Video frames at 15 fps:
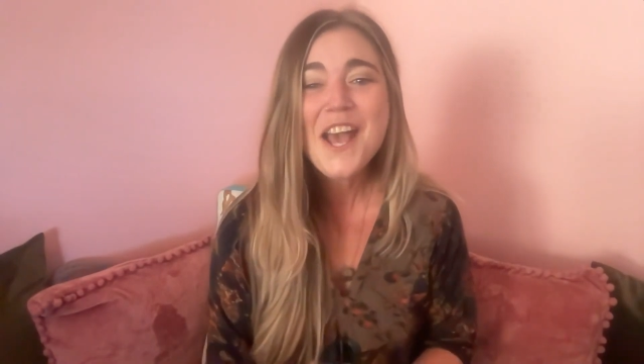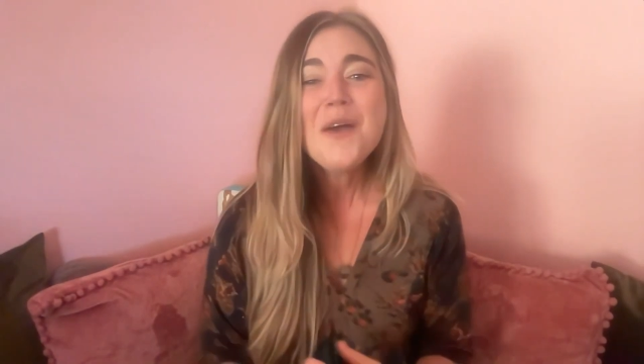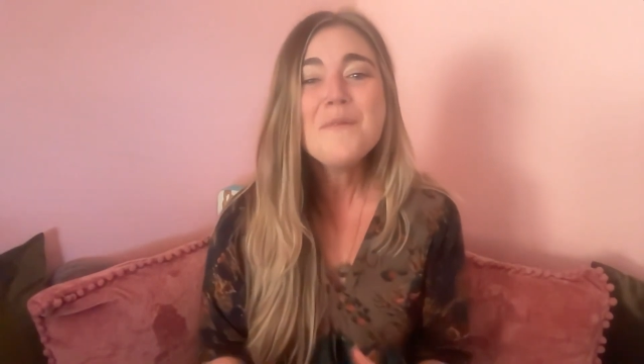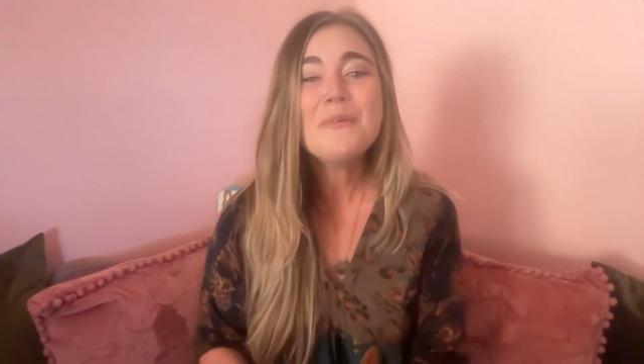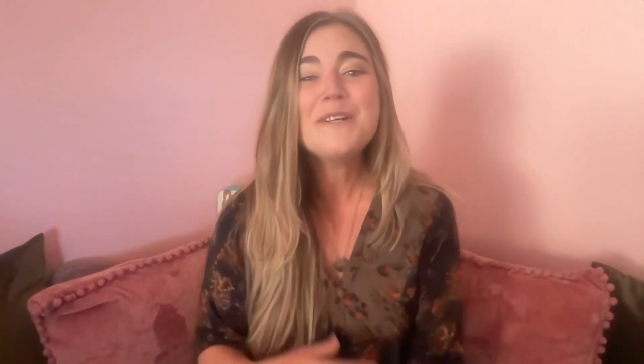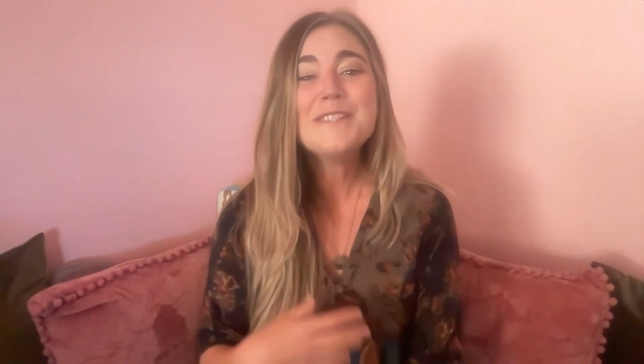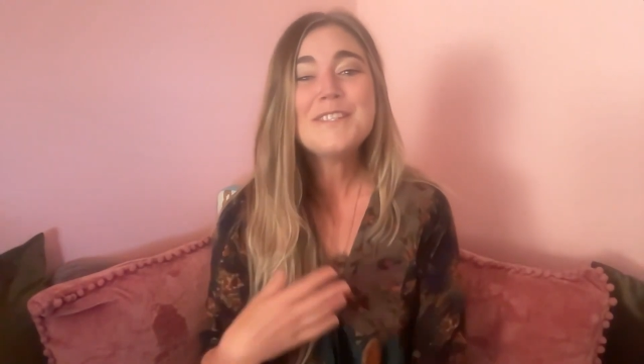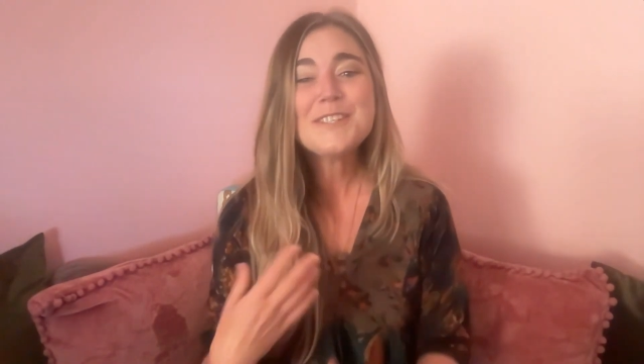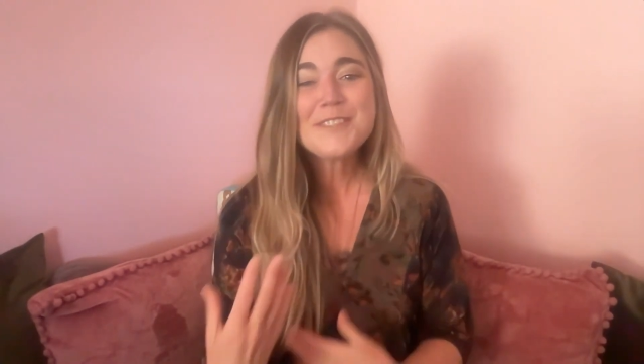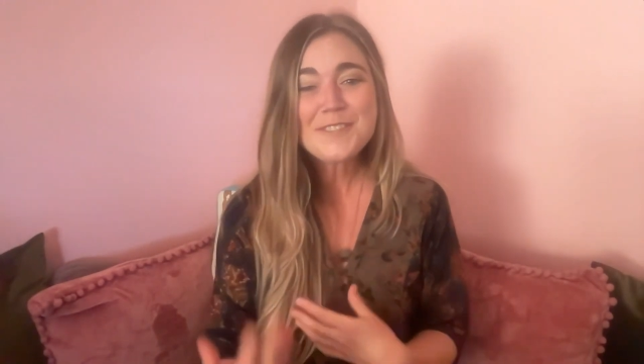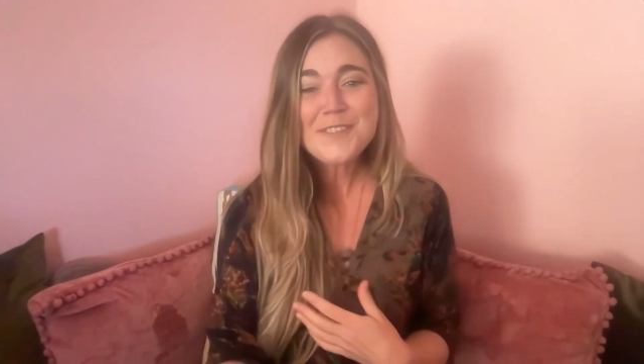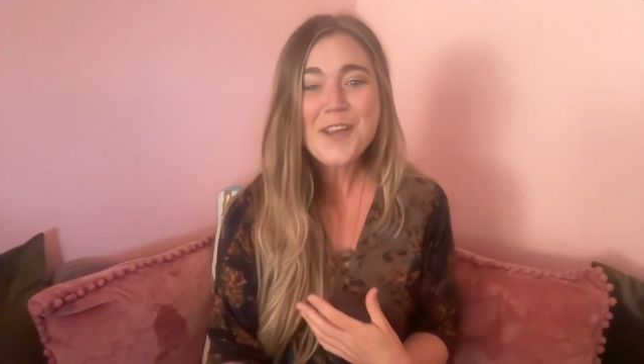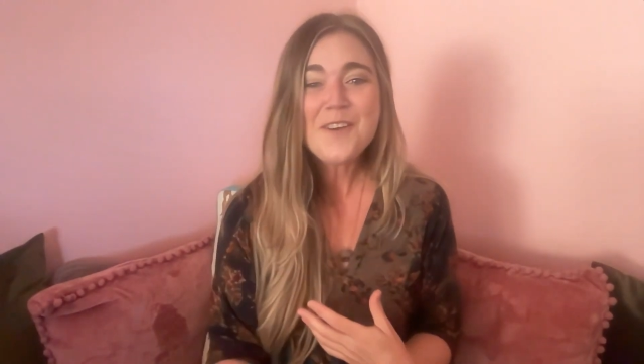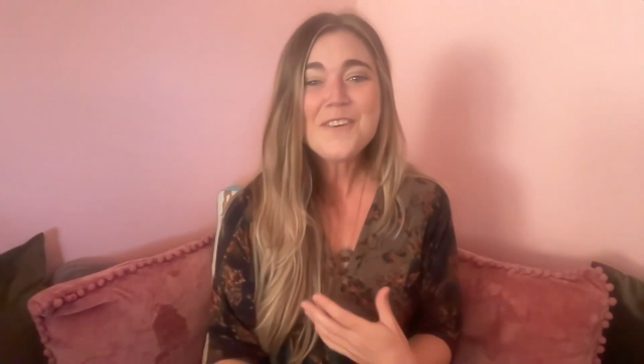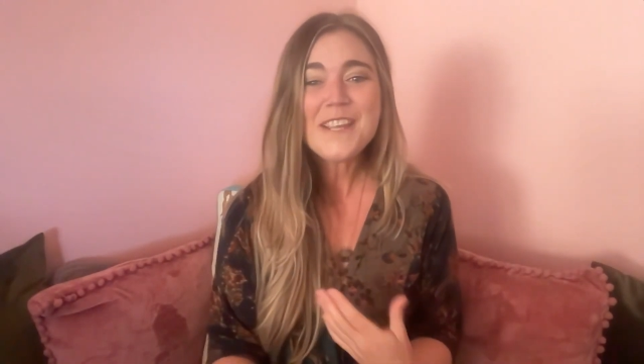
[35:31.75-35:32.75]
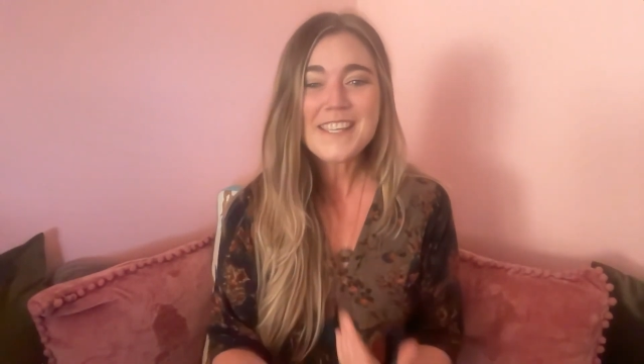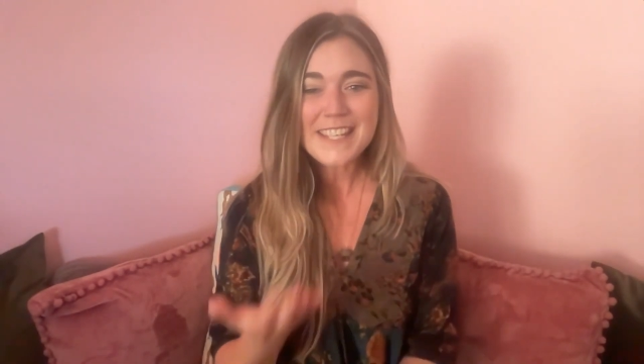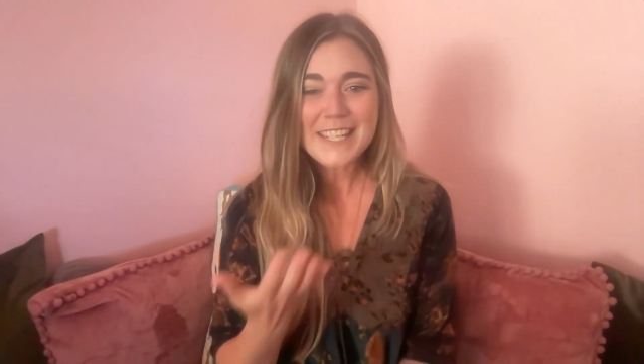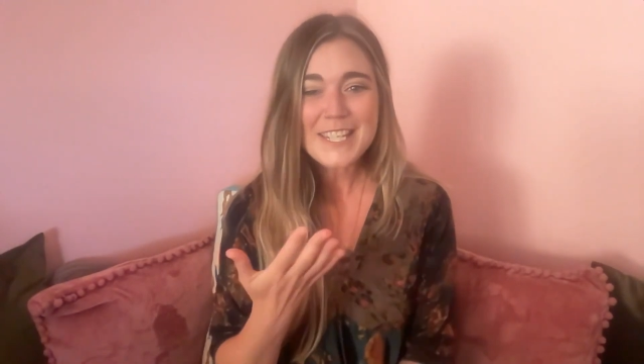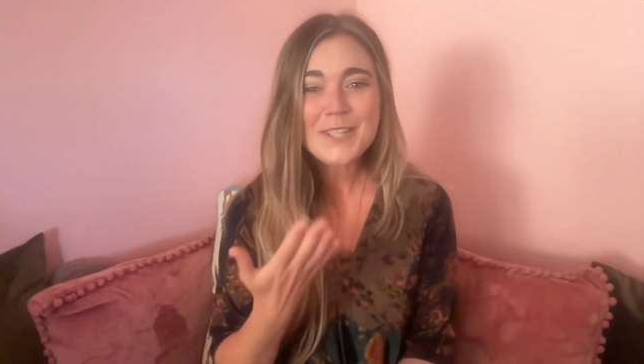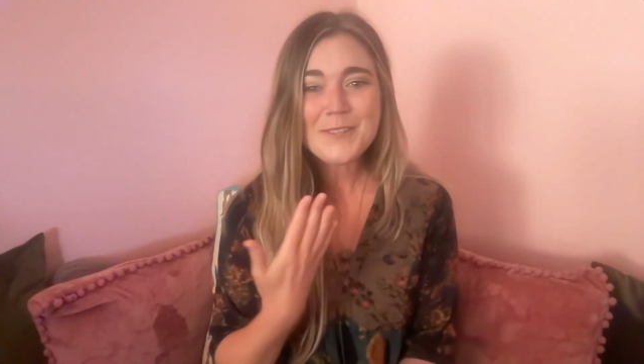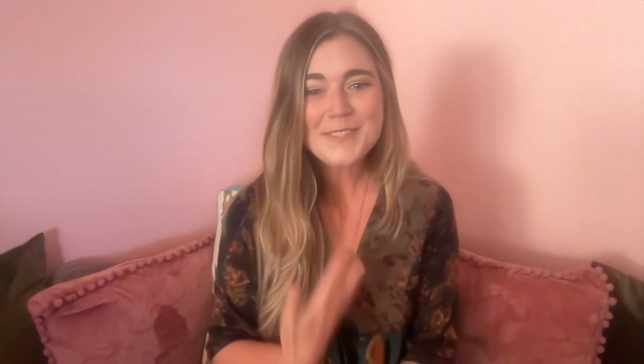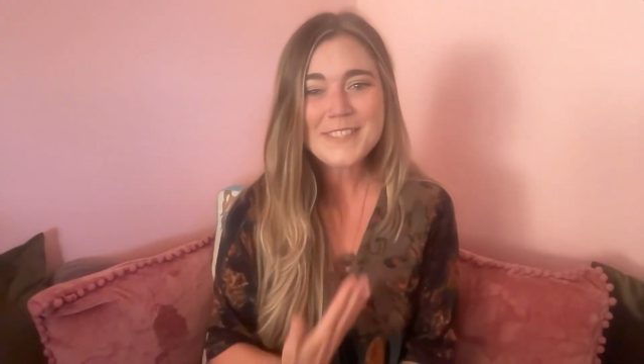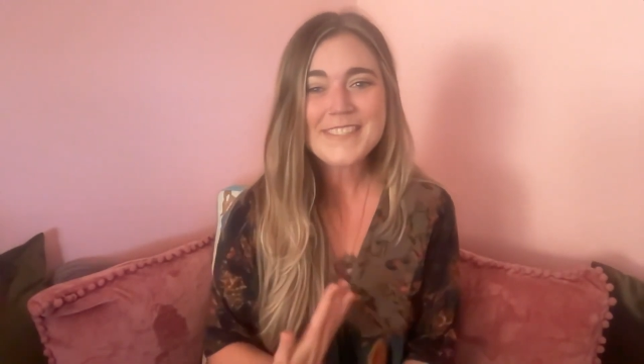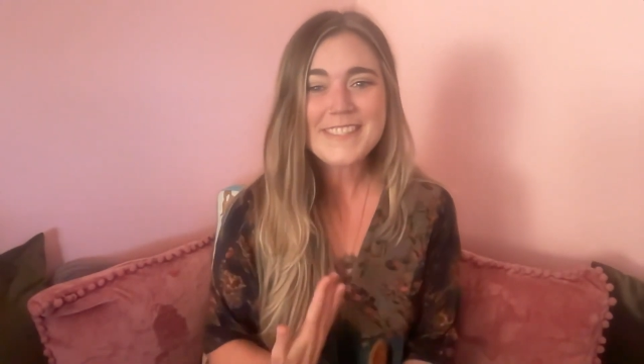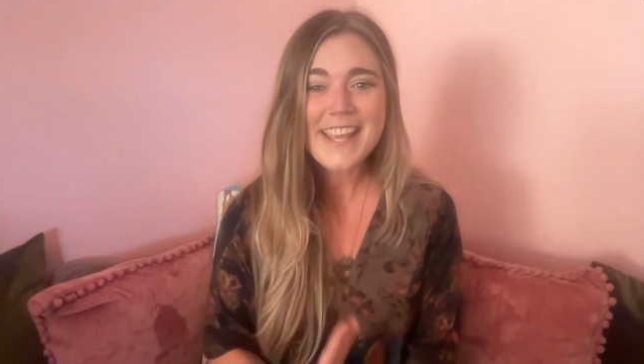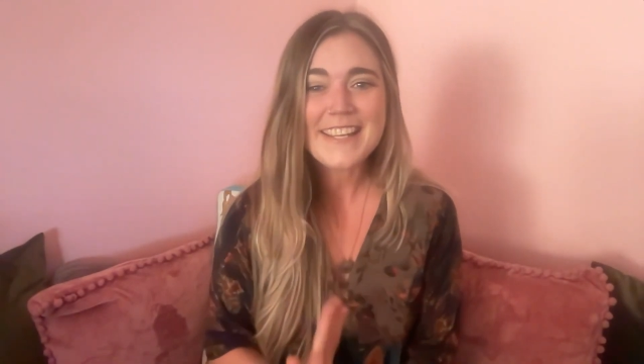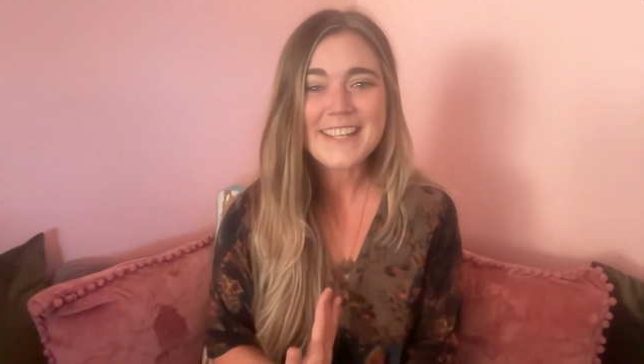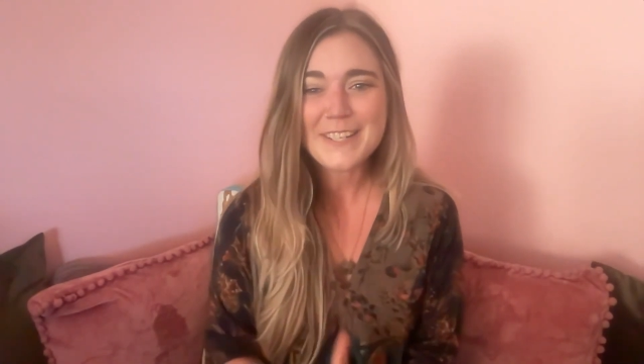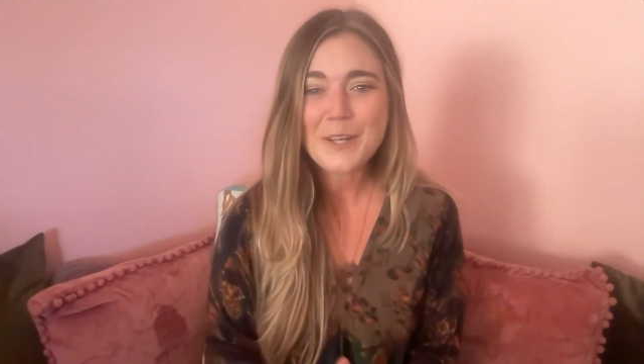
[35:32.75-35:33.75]
But just knowing that you
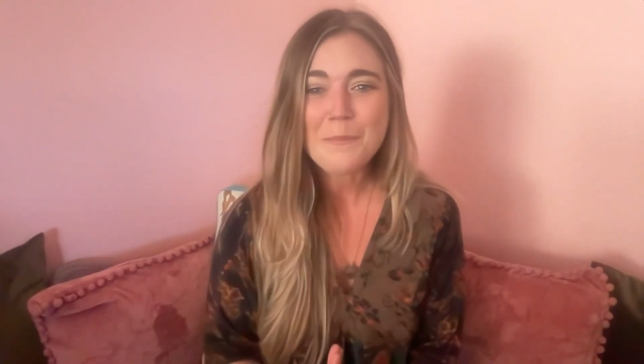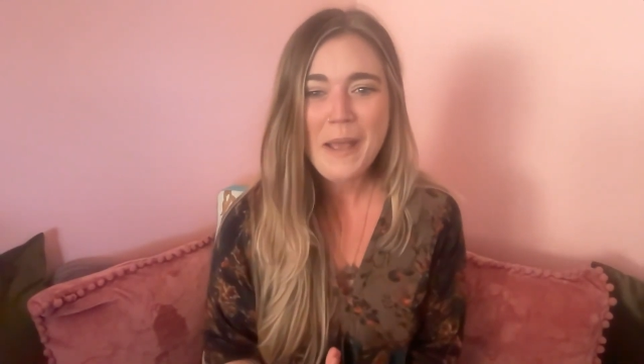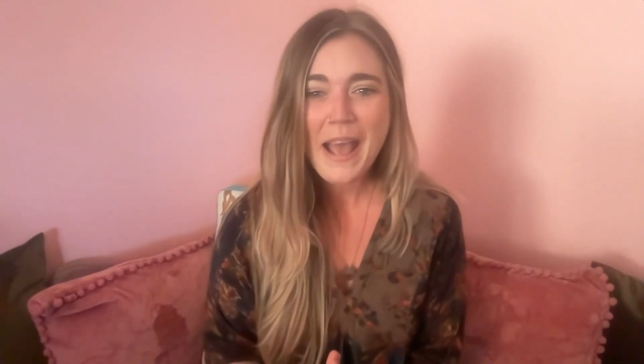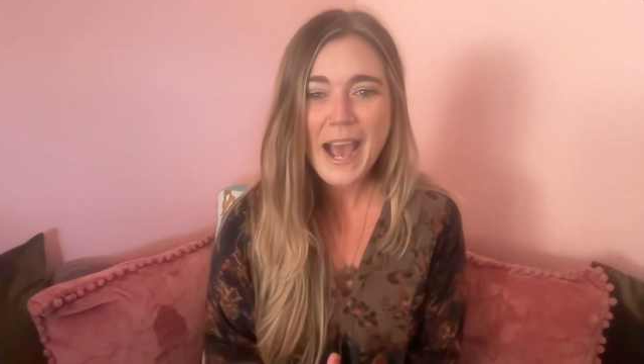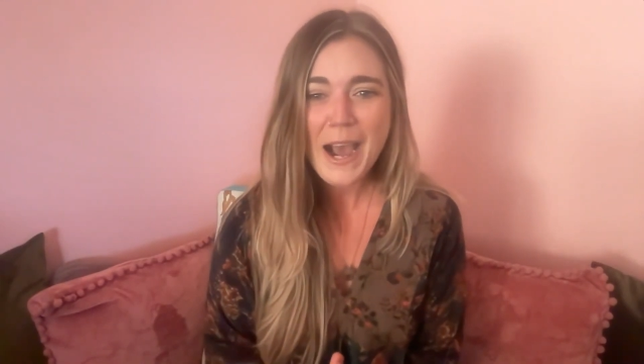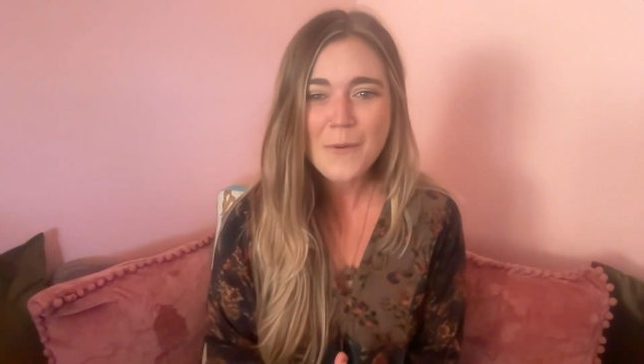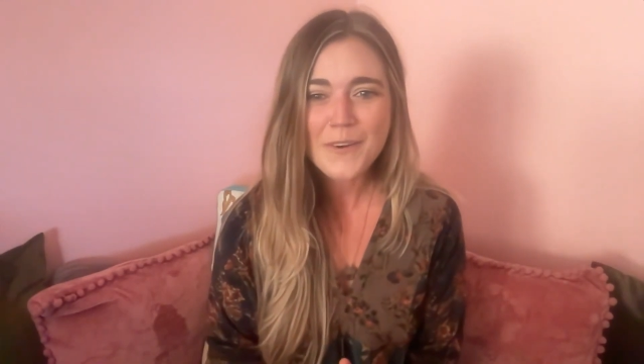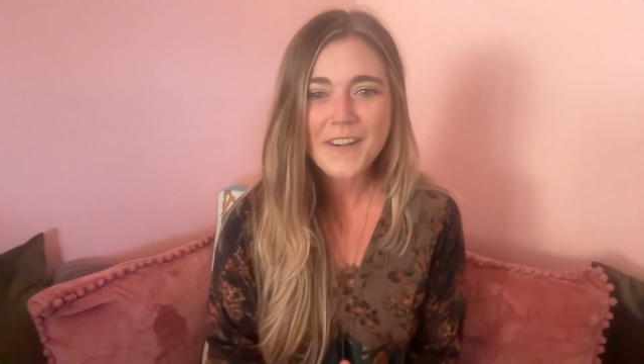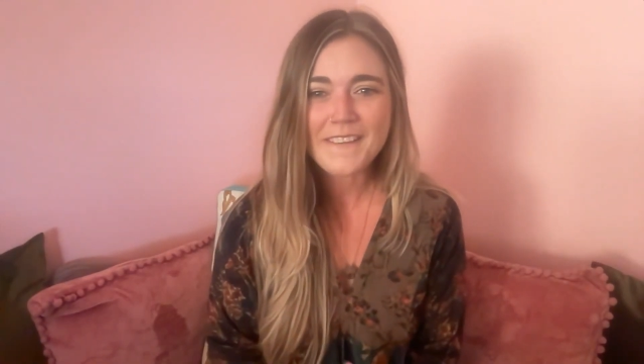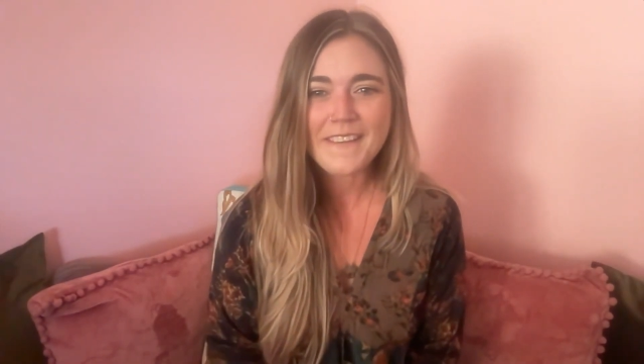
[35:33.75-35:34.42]
stand in your power,